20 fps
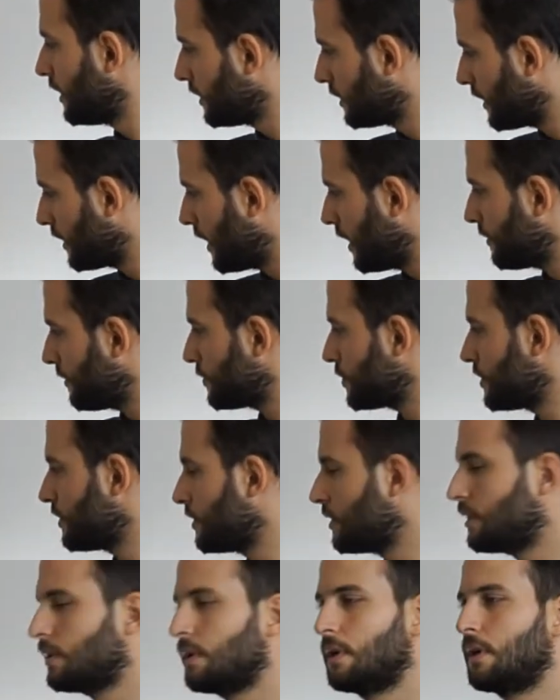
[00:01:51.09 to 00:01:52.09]
times
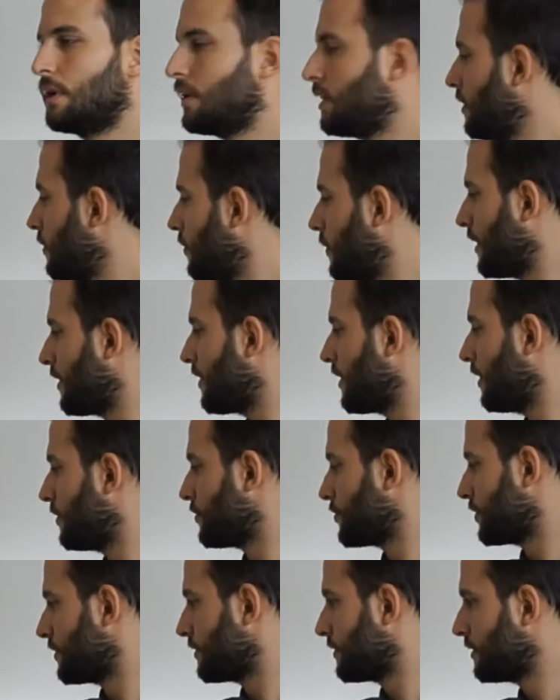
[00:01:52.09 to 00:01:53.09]

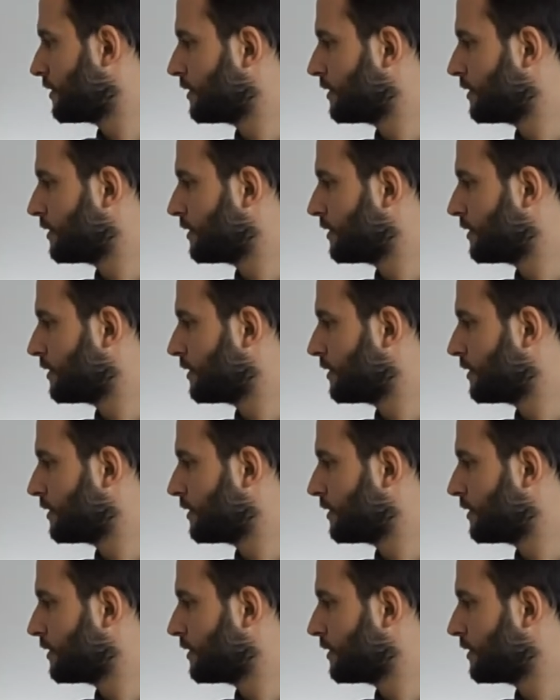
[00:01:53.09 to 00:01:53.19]
1000.